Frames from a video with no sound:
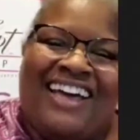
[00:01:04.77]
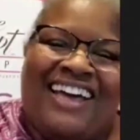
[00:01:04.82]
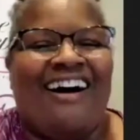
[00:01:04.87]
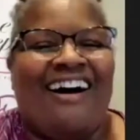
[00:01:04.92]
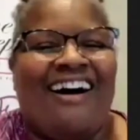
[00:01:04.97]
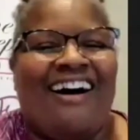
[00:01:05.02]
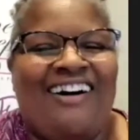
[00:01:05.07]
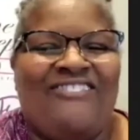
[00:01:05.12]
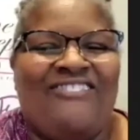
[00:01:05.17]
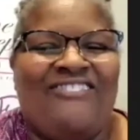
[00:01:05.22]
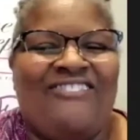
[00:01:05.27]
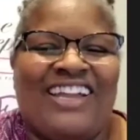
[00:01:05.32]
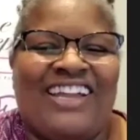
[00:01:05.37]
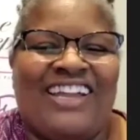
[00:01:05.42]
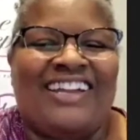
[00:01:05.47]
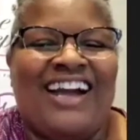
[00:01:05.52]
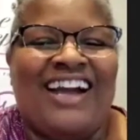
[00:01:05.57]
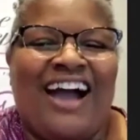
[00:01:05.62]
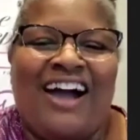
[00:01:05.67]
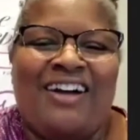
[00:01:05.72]

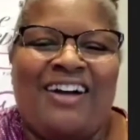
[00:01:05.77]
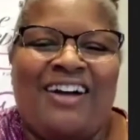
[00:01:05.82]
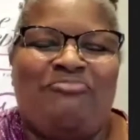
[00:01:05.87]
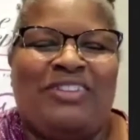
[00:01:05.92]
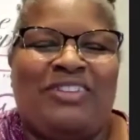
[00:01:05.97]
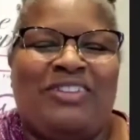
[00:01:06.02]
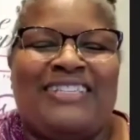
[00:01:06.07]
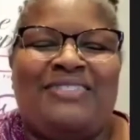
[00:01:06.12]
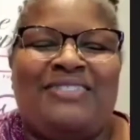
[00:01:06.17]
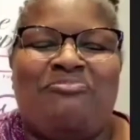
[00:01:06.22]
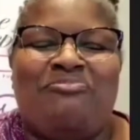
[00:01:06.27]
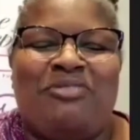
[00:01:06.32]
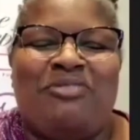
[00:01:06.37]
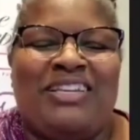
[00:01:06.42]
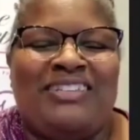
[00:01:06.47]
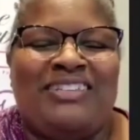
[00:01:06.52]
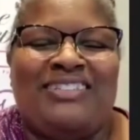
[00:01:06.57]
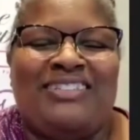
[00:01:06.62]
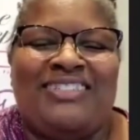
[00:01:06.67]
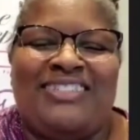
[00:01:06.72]
And God blessed
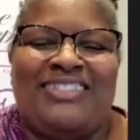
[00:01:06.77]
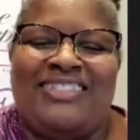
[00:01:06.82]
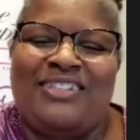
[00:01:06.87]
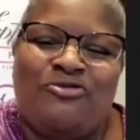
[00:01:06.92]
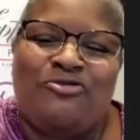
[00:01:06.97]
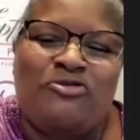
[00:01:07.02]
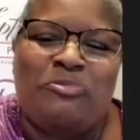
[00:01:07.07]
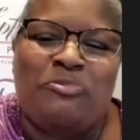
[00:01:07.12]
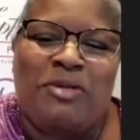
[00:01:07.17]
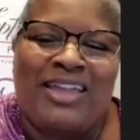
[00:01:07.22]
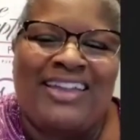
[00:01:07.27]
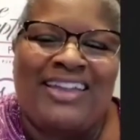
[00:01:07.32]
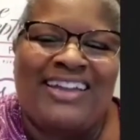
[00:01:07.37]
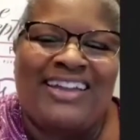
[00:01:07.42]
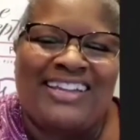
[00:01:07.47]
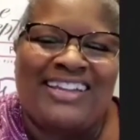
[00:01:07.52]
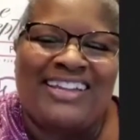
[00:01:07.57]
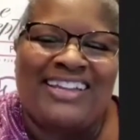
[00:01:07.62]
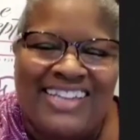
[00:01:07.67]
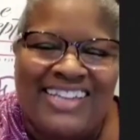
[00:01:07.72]
me to still remain
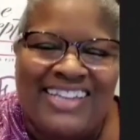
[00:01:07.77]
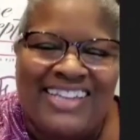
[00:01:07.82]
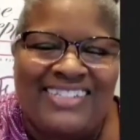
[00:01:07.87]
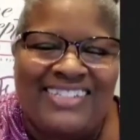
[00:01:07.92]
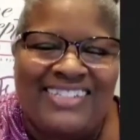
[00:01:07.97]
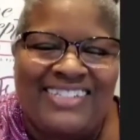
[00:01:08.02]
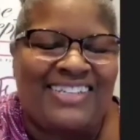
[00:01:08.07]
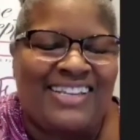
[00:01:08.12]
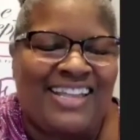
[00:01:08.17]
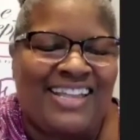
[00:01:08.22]
connected.